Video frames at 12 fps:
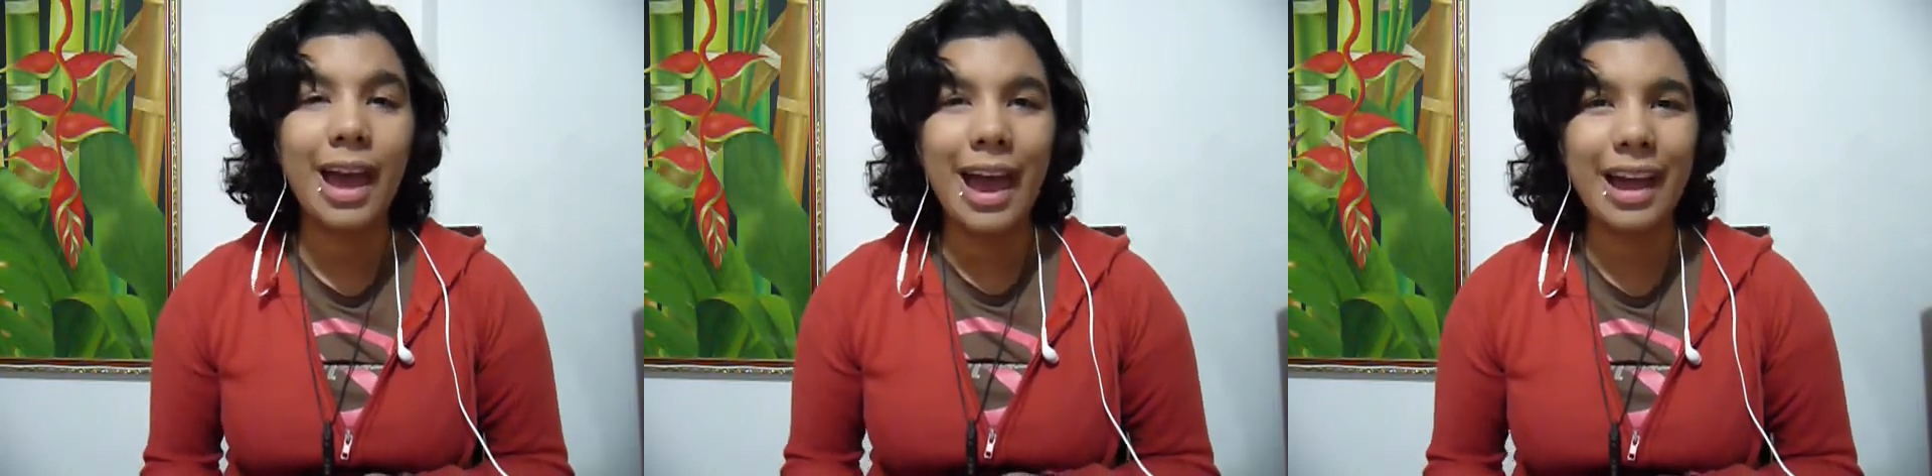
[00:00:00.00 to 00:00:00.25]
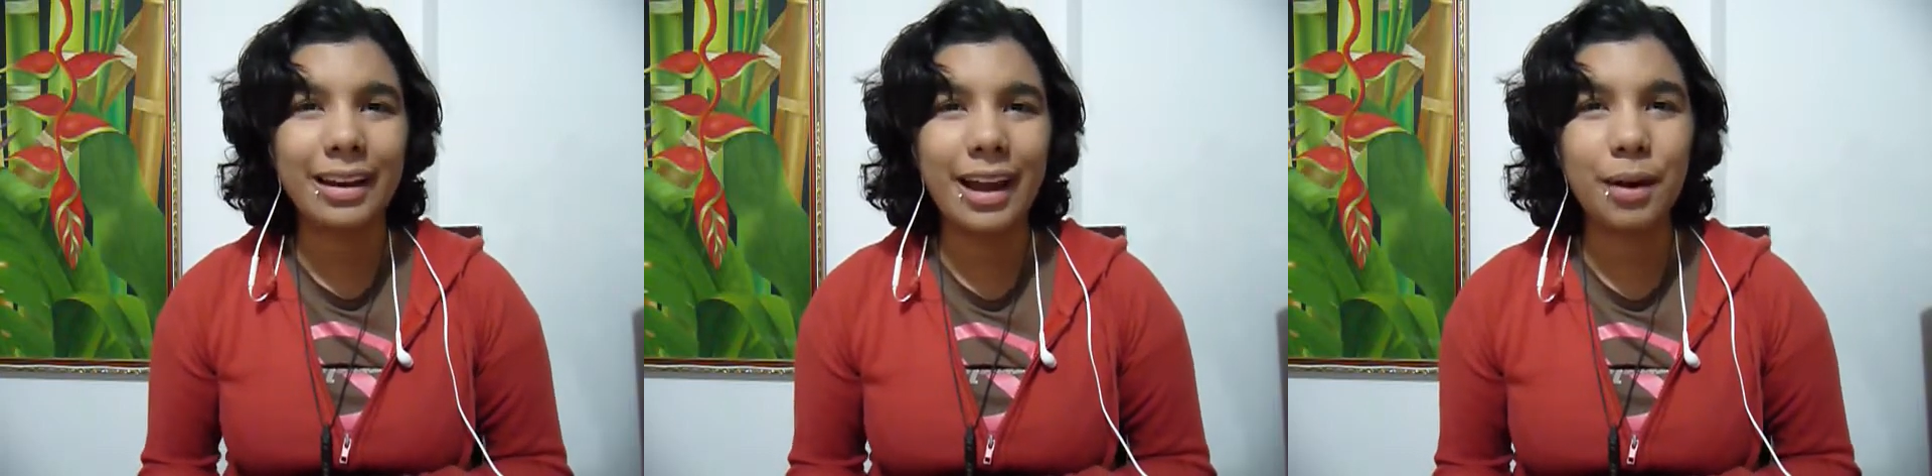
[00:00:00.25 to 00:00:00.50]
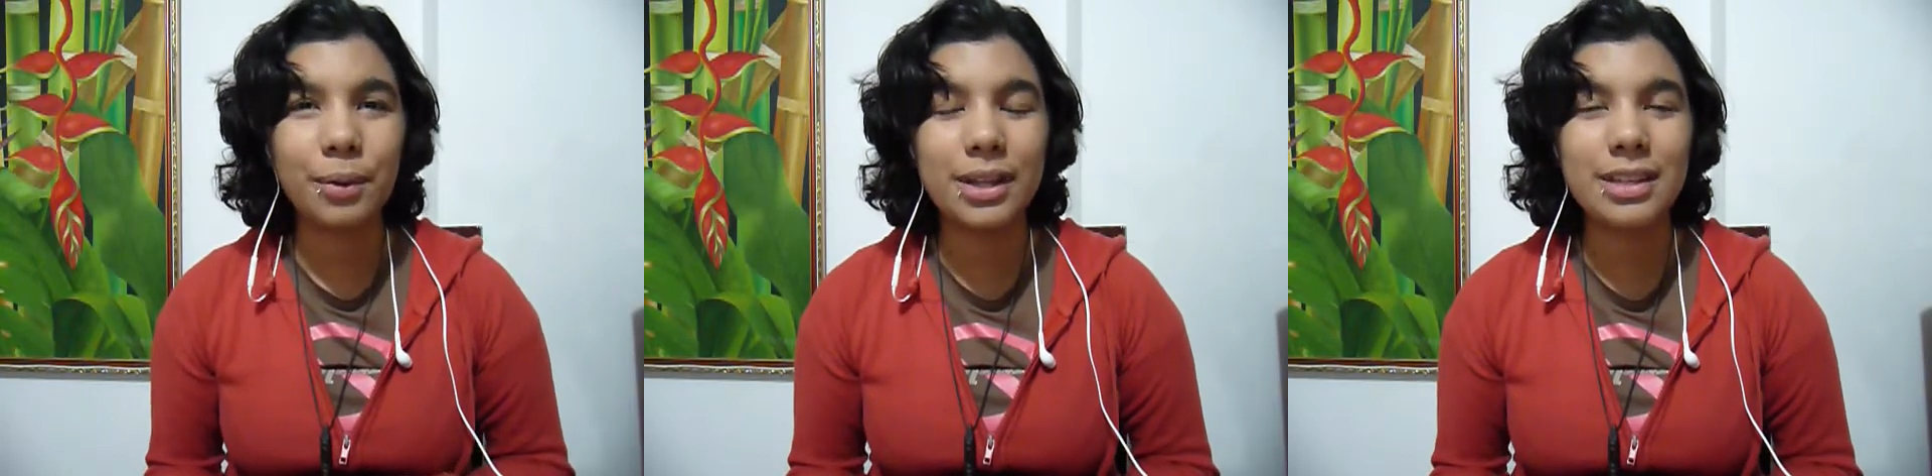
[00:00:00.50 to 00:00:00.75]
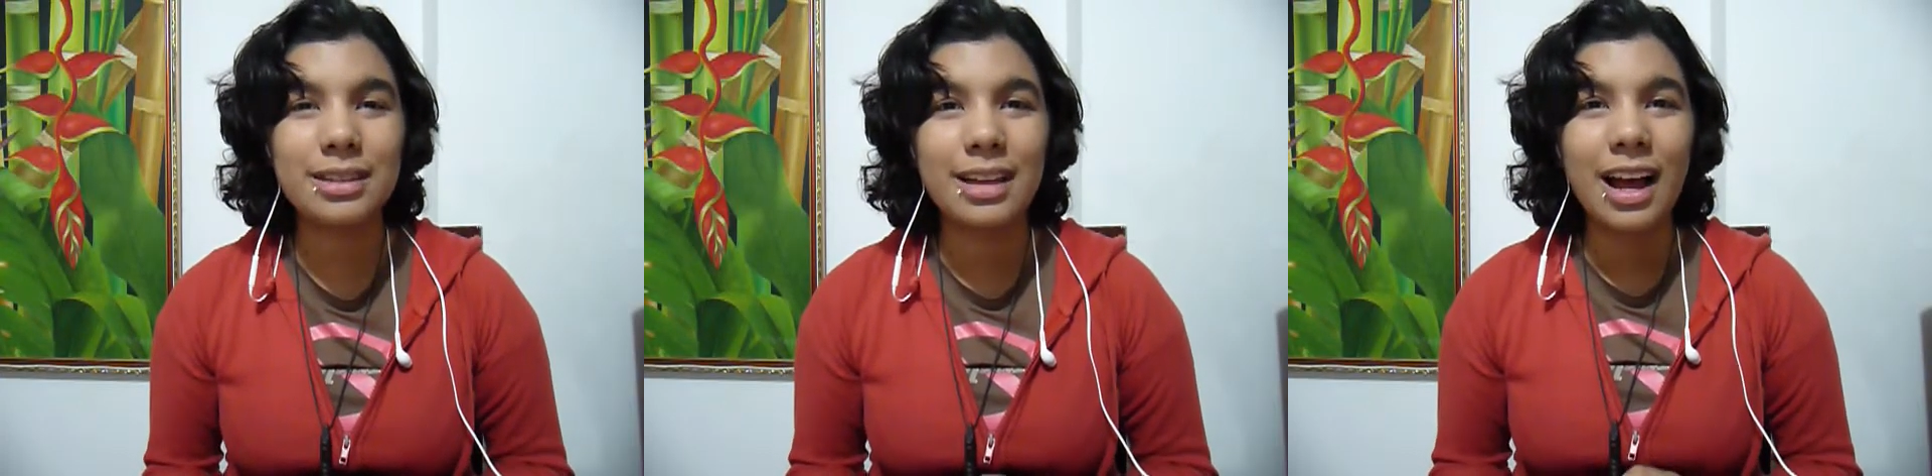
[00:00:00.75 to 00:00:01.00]
and now
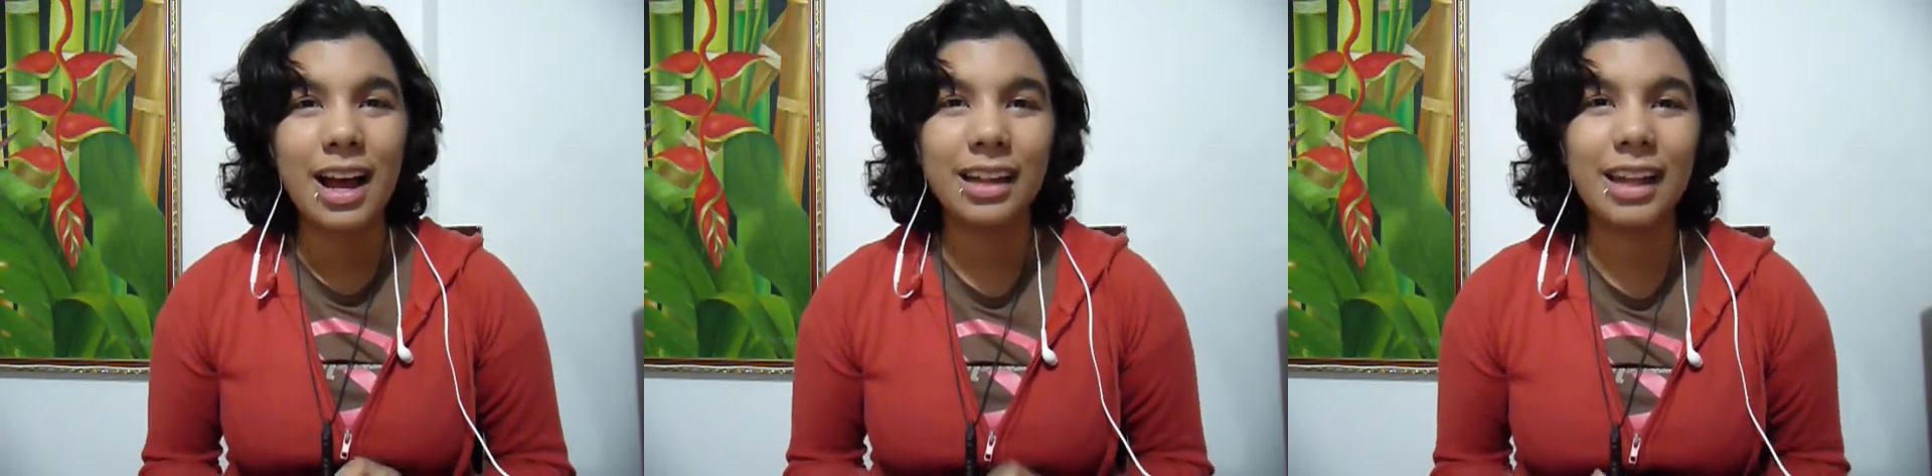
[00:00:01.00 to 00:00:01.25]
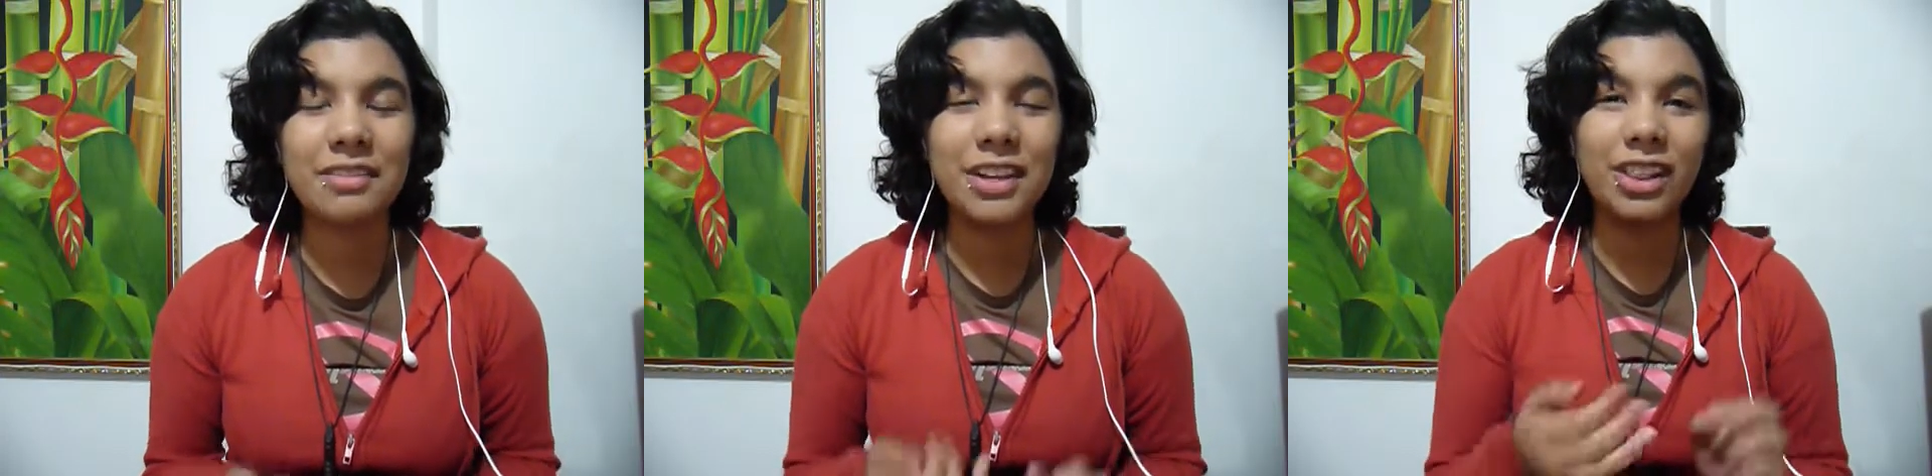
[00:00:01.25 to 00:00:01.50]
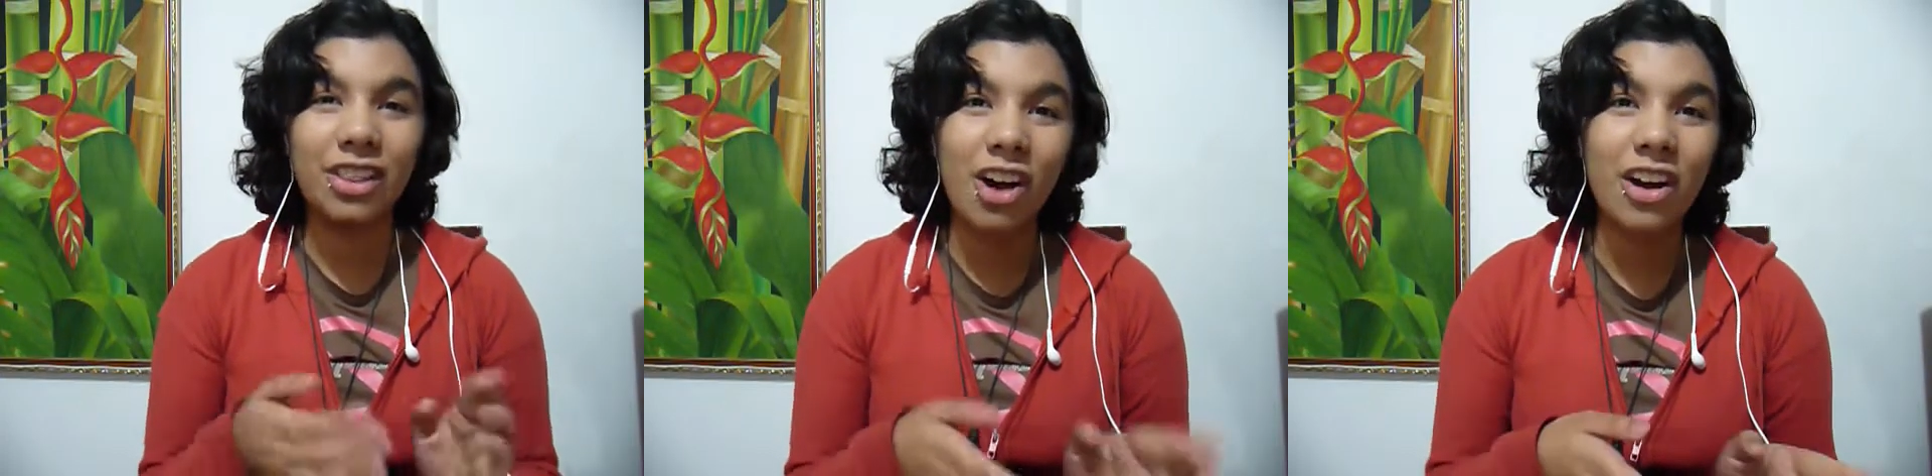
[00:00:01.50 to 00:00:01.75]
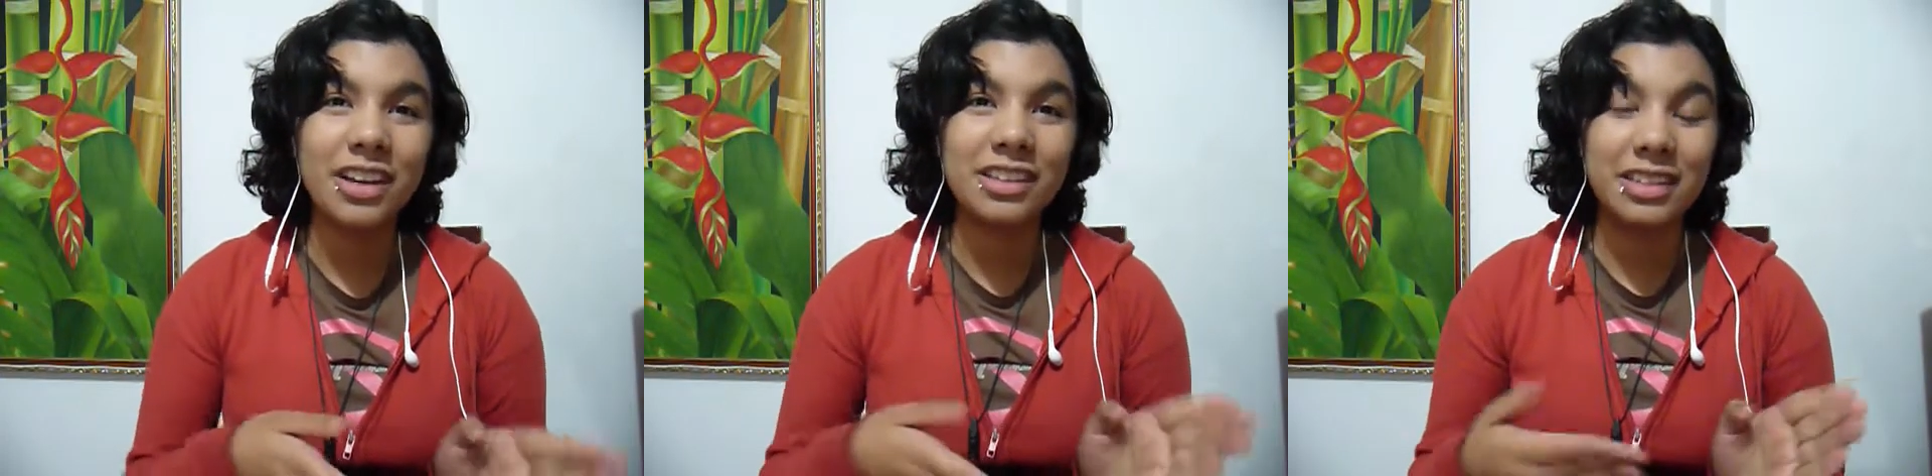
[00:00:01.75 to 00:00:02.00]
it's 11
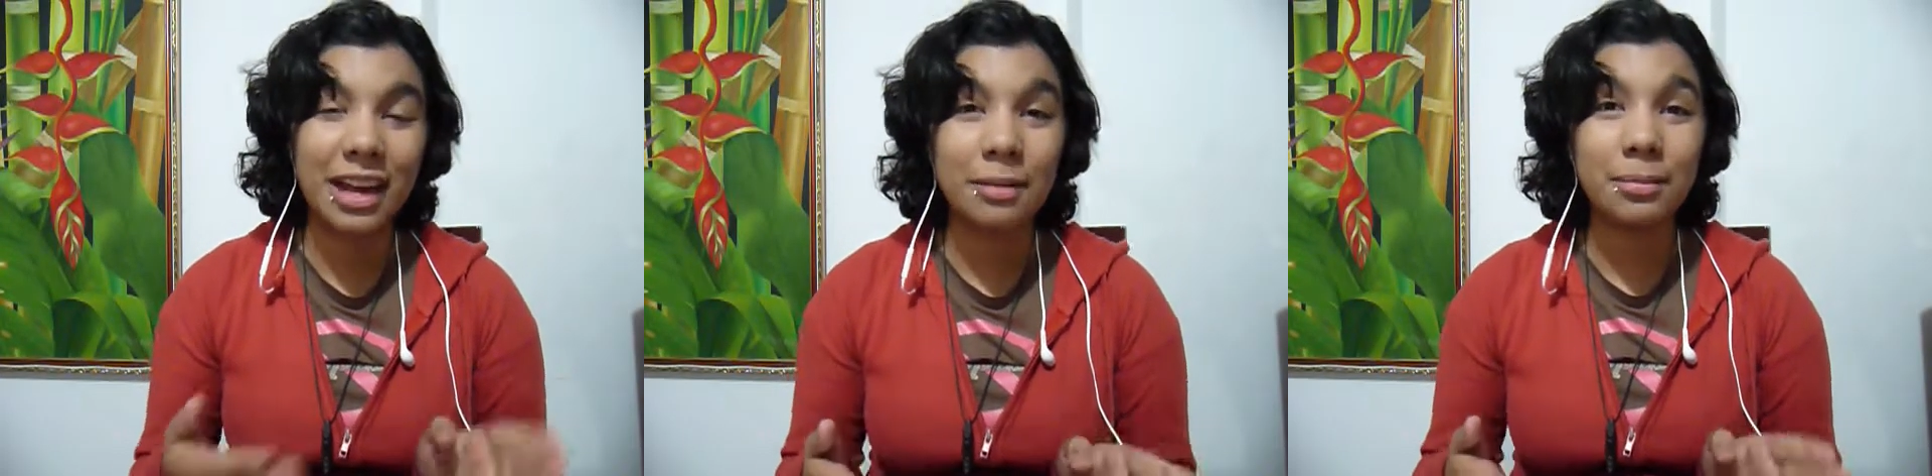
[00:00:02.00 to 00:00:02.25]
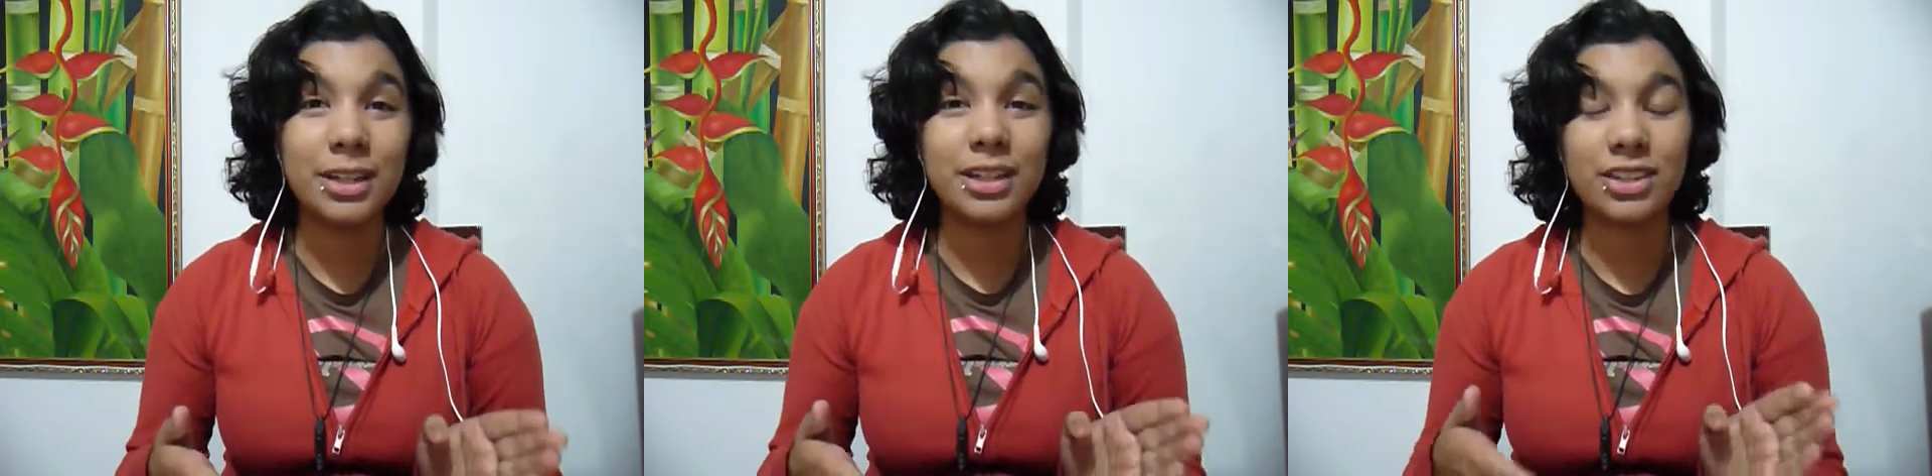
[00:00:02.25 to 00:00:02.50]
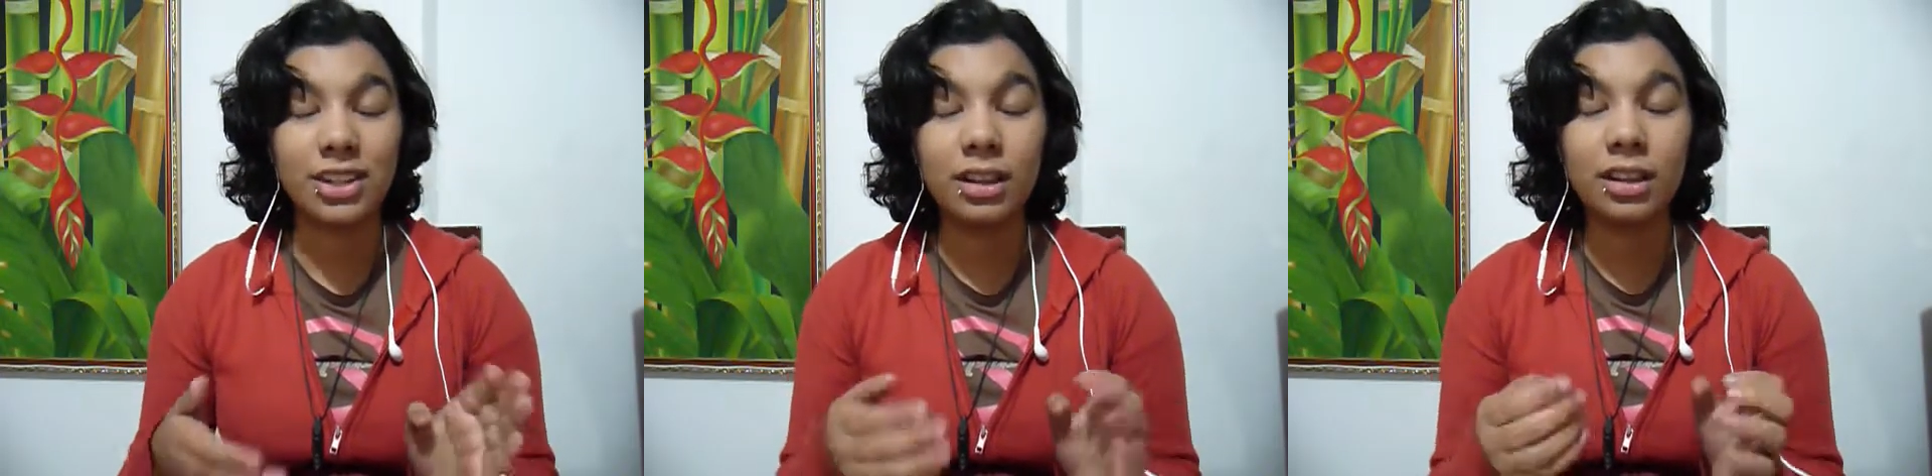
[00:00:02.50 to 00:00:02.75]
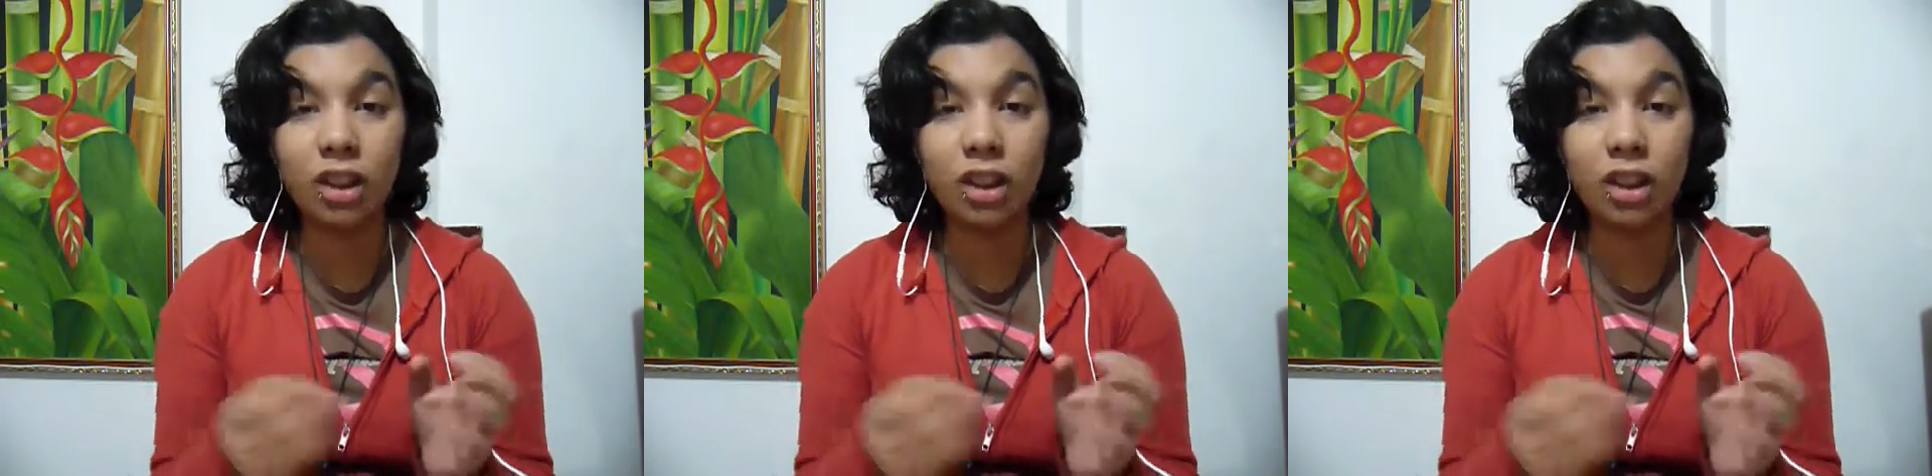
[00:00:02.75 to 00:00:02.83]
long established